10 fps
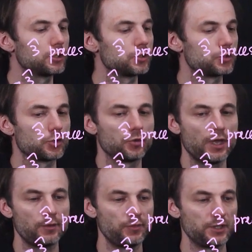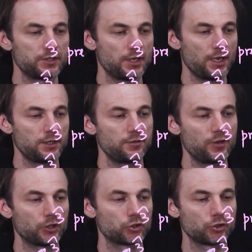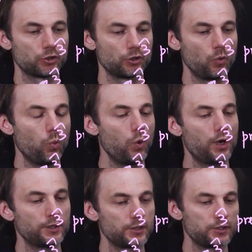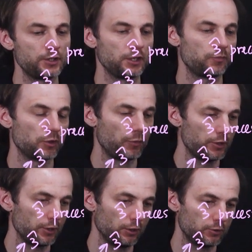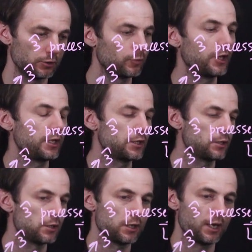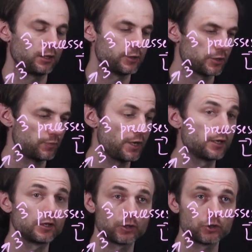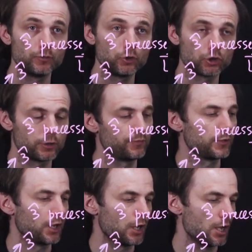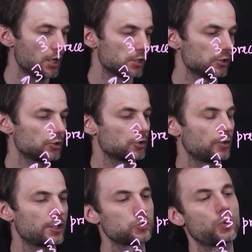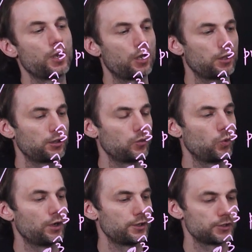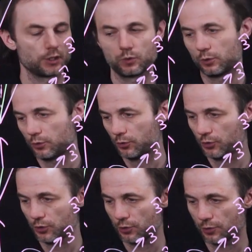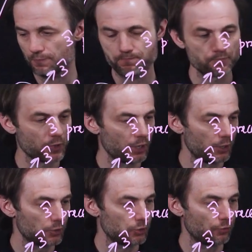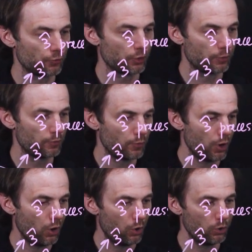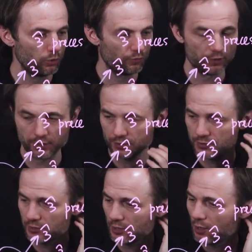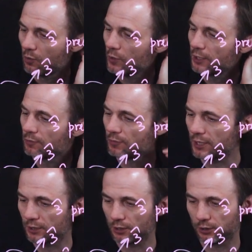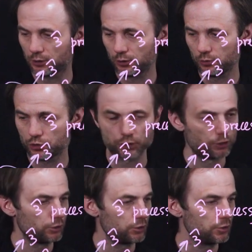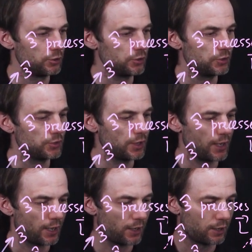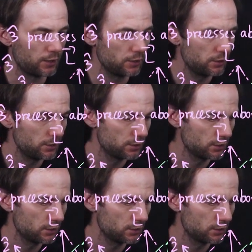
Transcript: So that means that vector 1 is sticking perpendicular to the plane and L doesn't make any contribution. So that's why L1 is equal to 0. So from all of this, we can make the conclusions that,